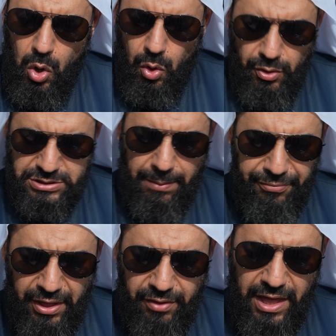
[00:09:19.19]
or on
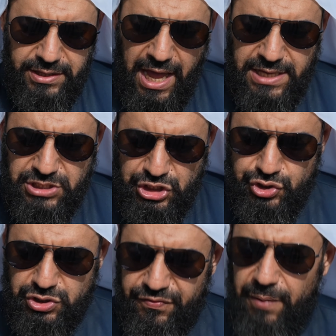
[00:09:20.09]
something that has
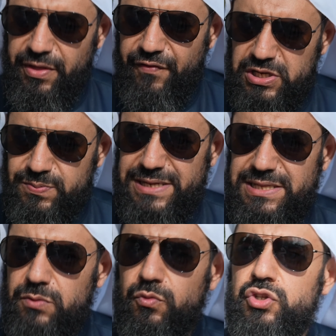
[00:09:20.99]
issues from the first place, that yes.